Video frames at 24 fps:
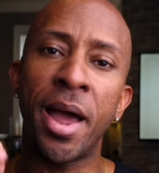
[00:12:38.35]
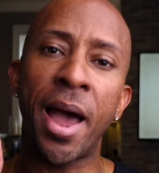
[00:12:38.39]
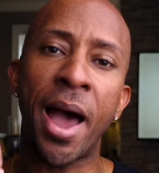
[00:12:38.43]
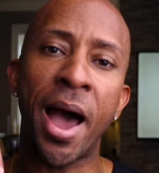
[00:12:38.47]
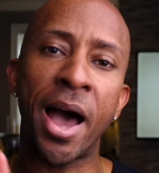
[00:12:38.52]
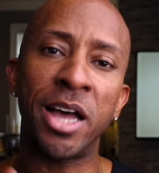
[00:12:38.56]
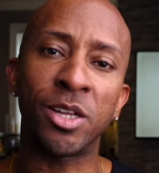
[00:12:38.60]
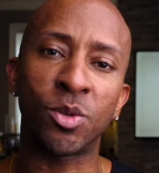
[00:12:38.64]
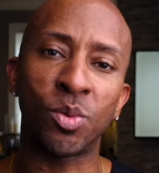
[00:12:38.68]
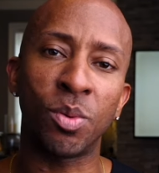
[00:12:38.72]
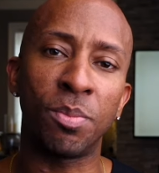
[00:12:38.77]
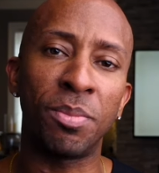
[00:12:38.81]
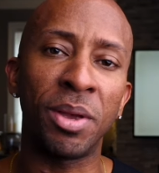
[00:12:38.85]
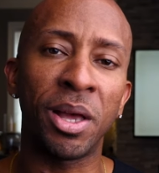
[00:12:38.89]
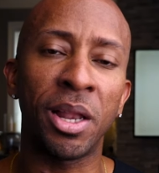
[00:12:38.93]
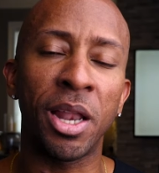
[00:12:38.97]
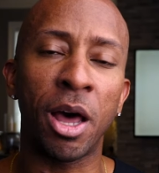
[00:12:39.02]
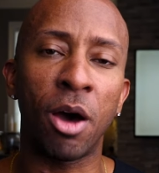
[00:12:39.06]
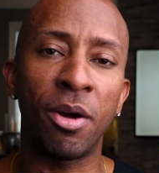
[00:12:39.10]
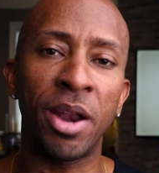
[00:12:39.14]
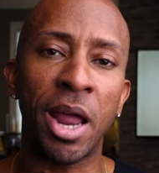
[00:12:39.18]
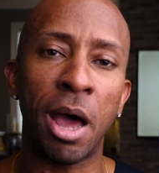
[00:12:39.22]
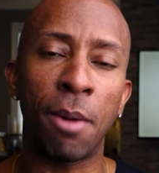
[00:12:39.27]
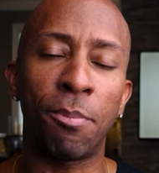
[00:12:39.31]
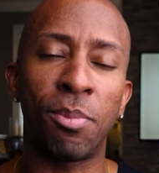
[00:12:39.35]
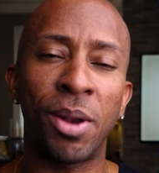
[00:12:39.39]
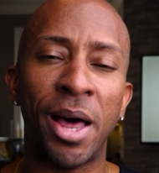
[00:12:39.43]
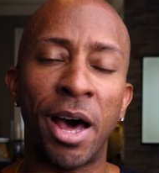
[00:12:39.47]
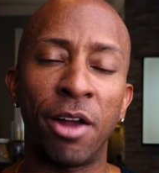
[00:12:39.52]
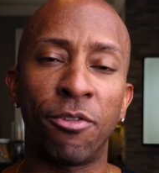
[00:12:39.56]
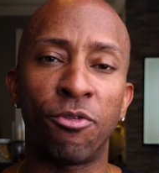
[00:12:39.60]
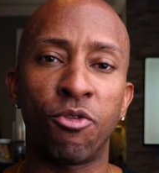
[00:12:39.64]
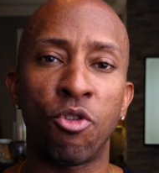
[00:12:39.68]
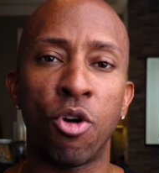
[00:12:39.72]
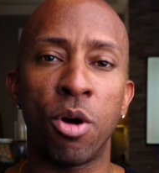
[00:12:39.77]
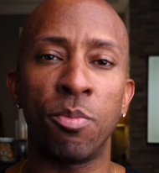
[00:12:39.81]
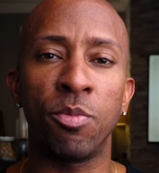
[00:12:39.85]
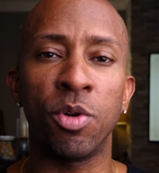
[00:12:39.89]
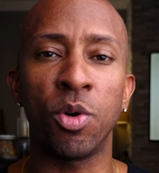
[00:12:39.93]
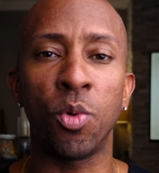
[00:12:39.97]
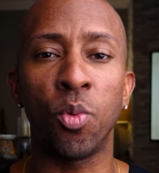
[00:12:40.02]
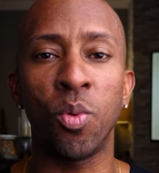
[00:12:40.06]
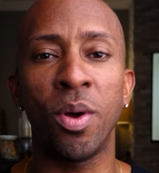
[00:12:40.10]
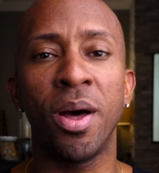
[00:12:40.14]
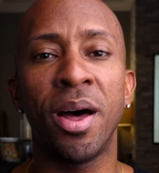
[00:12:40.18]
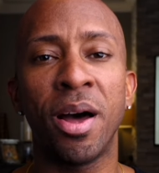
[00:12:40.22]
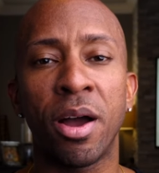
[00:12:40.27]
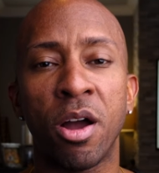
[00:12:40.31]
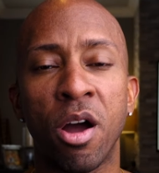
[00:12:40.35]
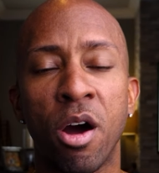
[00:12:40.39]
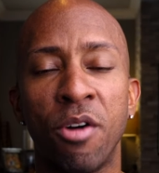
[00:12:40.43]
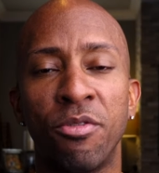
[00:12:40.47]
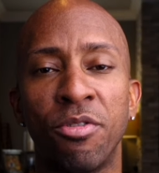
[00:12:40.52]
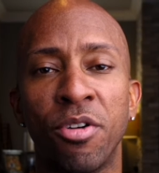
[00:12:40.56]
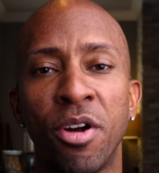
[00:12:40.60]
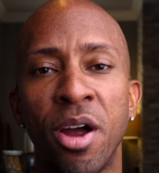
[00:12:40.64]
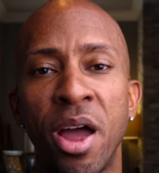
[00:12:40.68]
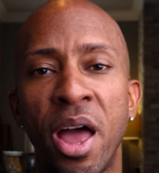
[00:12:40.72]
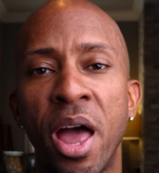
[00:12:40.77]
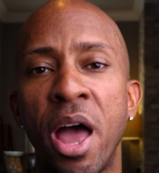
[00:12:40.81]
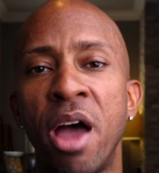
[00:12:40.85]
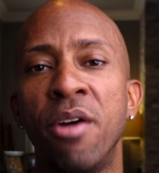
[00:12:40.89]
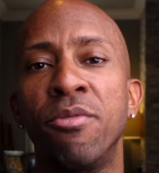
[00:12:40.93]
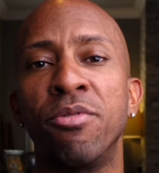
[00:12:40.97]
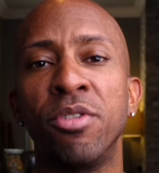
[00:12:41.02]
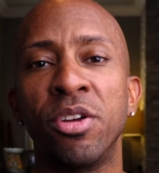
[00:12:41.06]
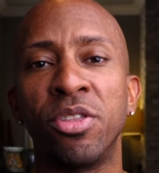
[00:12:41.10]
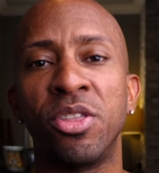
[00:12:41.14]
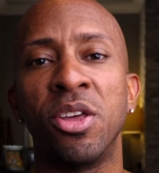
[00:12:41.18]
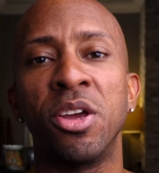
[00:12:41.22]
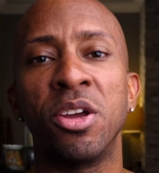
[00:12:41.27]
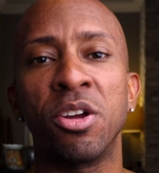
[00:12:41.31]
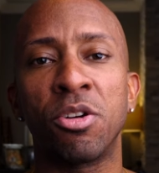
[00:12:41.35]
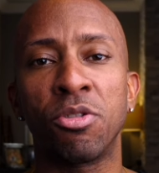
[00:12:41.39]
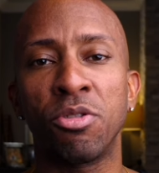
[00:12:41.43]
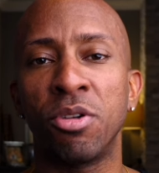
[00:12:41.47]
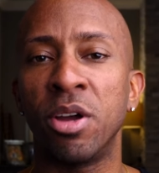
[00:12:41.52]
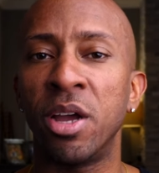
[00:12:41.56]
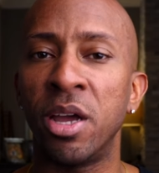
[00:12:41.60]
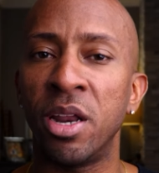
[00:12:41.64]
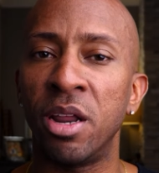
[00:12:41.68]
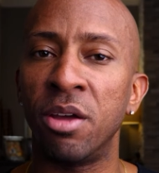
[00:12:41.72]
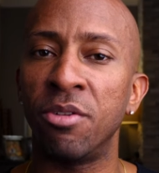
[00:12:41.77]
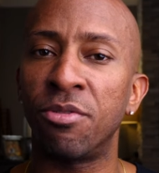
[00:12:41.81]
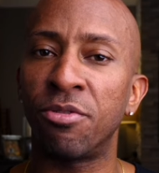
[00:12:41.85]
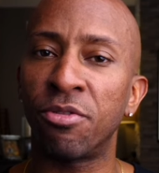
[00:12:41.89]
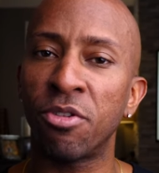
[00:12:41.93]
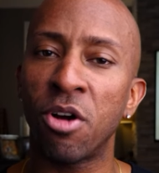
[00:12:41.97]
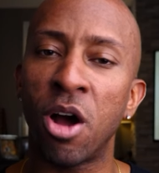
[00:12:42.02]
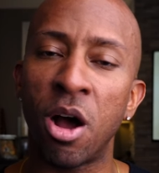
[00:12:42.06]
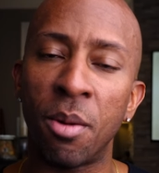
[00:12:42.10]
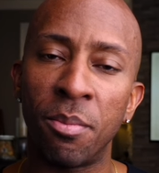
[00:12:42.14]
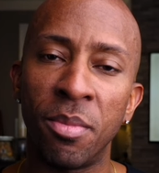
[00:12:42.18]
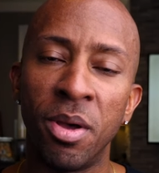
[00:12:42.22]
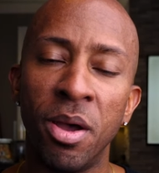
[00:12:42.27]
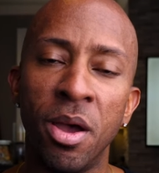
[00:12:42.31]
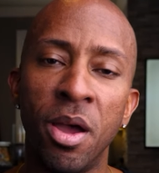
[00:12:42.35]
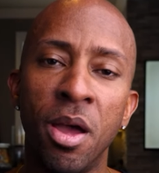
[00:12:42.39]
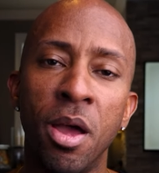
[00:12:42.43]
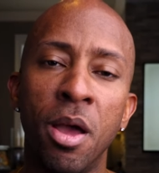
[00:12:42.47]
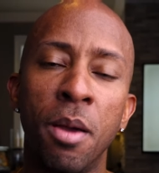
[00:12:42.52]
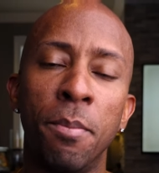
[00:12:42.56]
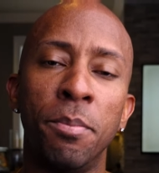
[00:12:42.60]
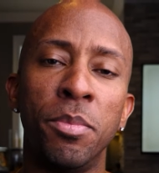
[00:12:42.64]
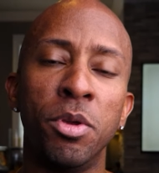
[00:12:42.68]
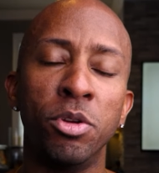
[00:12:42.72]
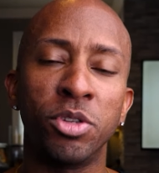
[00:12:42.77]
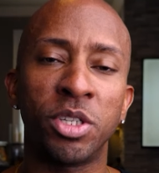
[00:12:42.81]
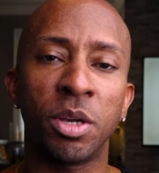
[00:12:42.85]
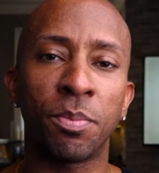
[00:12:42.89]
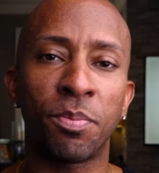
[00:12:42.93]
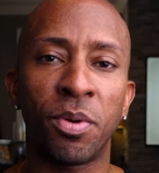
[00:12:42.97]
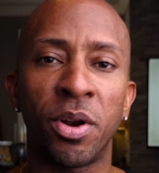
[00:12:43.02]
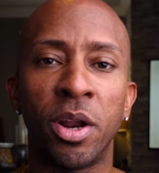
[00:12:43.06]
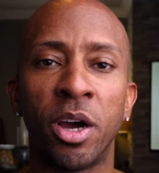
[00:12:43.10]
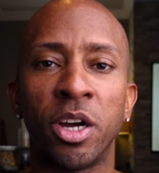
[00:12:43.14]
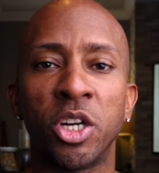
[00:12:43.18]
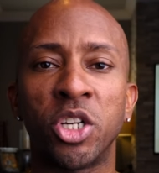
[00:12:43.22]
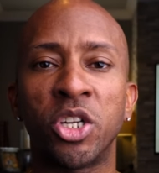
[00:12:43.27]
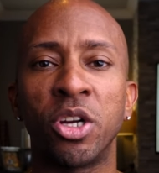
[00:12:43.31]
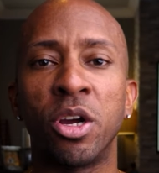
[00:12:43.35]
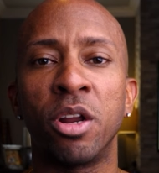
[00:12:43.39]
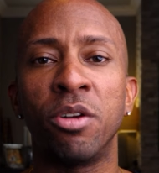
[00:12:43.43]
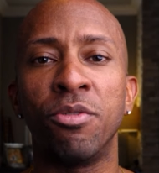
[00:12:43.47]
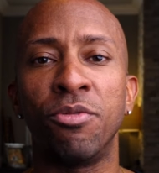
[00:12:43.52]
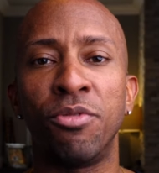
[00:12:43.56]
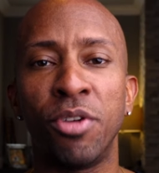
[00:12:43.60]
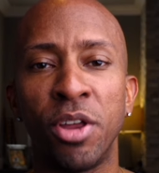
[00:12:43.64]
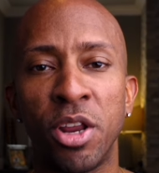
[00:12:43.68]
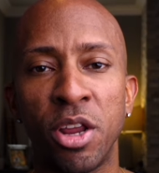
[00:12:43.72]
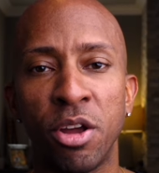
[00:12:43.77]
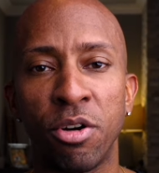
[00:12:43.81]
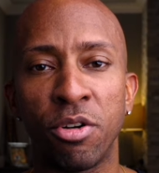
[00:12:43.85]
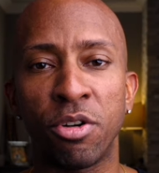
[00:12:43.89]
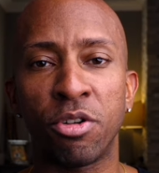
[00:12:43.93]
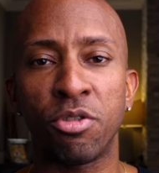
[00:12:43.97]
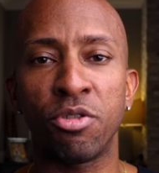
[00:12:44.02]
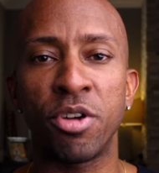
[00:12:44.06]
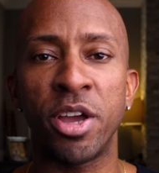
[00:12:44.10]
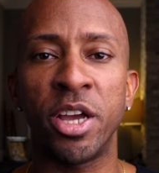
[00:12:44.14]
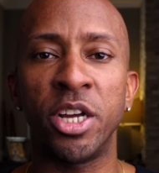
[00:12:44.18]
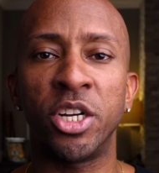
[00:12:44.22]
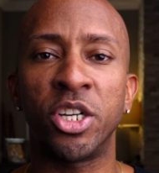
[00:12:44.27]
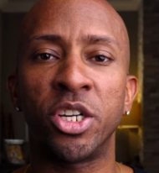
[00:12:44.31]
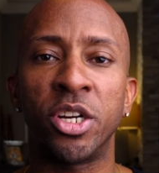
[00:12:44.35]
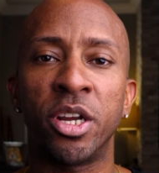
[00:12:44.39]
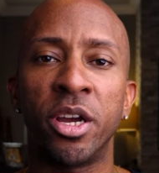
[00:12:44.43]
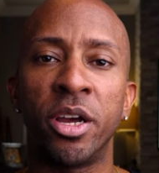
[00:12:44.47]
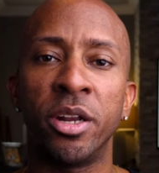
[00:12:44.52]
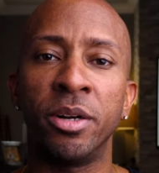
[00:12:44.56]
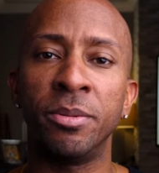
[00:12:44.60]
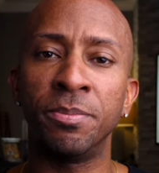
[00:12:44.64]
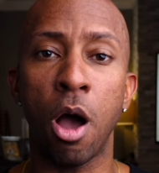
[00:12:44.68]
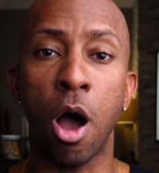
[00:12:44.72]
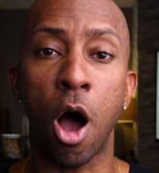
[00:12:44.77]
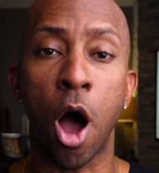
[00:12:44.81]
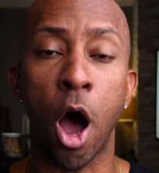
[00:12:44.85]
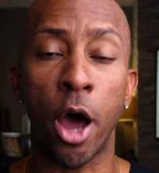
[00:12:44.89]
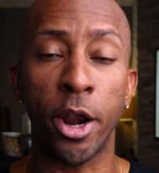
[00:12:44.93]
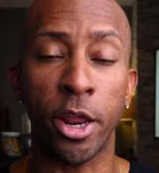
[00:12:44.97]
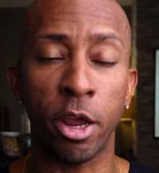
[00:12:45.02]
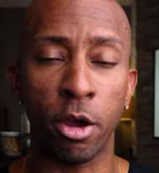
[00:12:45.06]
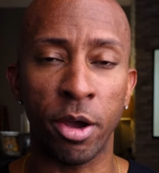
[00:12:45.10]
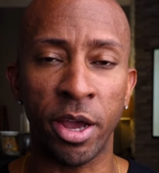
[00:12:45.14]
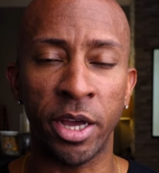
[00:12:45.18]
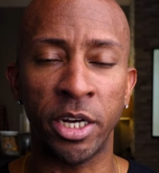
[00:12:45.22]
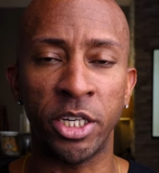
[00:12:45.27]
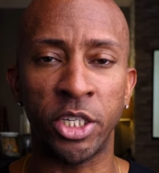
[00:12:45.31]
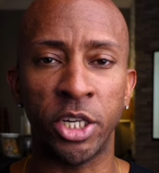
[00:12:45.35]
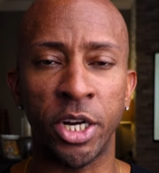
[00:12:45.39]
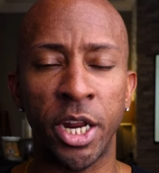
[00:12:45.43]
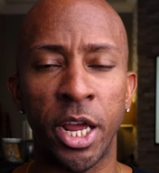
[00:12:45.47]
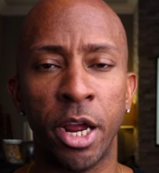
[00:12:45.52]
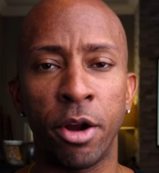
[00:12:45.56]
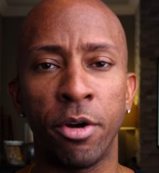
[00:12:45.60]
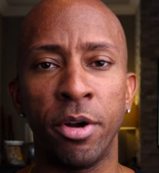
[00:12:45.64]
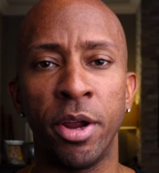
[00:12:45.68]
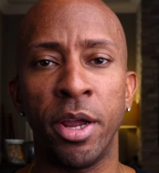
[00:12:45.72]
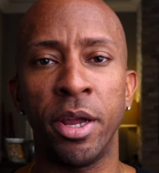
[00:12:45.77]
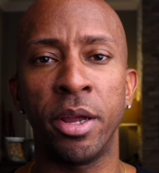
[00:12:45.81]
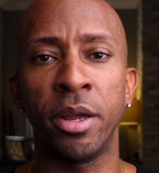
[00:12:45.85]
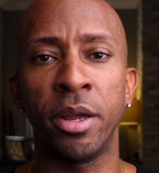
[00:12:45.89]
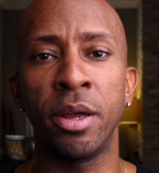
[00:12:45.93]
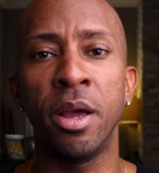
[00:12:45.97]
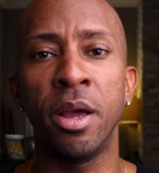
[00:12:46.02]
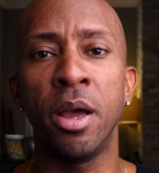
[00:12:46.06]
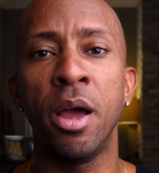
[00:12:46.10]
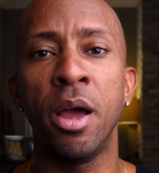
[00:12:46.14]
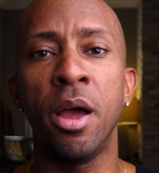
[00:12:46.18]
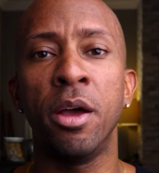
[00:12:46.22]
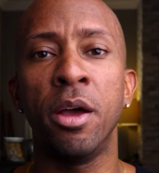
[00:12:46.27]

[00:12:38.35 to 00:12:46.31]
As we build out that platform, we will cover everything creative, from music production, video creation, audio engineering,